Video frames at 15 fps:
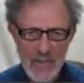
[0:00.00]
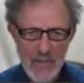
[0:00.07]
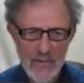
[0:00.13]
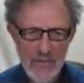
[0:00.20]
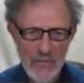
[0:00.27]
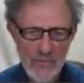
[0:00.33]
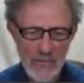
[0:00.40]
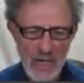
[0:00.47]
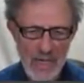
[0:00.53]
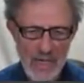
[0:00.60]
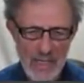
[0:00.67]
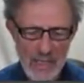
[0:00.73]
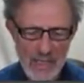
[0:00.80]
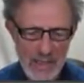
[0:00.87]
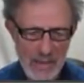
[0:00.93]

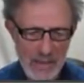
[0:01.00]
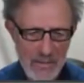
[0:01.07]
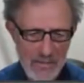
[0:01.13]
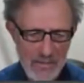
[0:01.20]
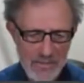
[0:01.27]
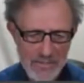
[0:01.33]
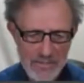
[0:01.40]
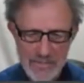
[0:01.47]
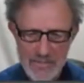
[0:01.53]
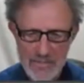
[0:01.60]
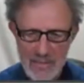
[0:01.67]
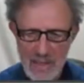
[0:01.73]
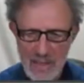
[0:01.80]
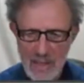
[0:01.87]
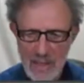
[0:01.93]
dividing
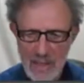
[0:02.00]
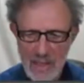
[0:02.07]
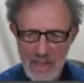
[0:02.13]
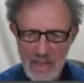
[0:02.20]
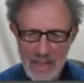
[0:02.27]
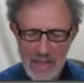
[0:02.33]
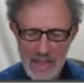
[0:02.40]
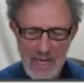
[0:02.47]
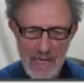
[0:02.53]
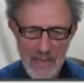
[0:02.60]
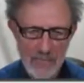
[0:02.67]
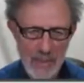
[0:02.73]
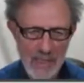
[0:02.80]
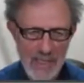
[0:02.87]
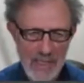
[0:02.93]
can
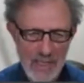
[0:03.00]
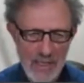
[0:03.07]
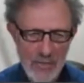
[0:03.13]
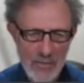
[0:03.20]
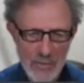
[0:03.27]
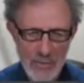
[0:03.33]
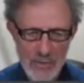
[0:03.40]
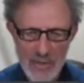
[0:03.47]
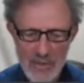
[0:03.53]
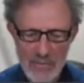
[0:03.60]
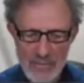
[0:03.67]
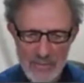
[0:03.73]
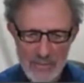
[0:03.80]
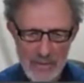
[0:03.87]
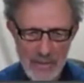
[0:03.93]
be either
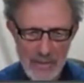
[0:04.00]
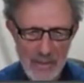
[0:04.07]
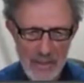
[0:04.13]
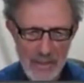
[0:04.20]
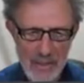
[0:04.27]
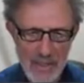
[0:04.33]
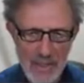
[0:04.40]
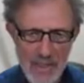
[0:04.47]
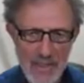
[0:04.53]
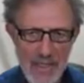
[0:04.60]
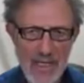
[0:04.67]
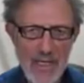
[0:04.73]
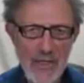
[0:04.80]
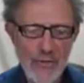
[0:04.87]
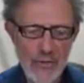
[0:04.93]
an
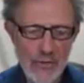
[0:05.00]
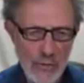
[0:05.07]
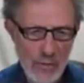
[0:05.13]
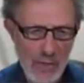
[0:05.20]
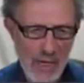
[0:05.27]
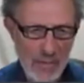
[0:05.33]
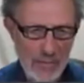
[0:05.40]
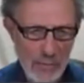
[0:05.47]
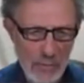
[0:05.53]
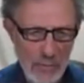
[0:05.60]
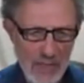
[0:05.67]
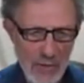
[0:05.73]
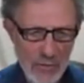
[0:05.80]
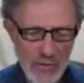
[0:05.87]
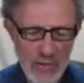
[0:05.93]
integer
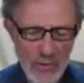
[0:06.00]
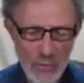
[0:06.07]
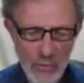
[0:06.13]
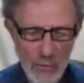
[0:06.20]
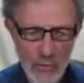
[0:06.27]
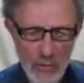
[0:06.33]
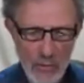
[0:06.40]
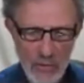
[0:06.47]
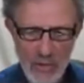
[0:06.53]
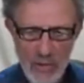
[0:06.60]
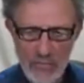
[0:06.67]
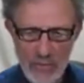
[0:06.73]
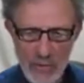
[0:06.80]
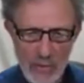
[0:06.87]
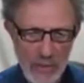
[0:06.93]
operation or a
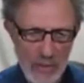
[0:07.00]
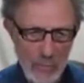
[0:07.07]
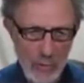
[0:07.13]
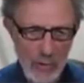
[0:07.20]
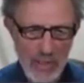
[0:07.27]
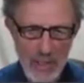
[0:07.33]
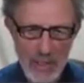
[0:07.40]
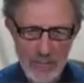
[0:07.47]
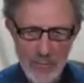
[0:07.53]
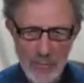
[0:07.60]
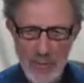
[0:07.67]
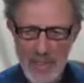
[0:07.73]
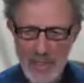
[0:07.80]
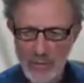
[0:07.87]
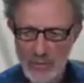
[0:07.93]
floating point
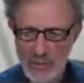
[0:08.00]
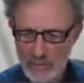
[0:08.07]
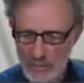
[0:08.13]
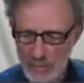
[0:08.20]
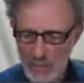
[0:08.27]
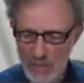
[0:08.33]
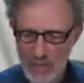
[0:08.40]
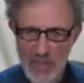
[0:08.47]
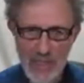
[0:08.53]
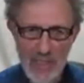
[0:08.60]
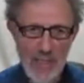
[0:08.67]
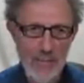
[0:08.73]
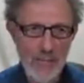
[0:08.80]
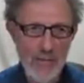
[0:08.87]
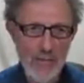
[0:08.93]
operation. You can
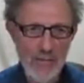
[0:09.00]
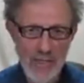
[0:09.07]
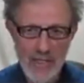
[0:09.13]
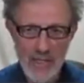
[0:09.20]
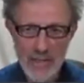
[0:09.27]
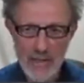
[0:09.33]
get a mistake.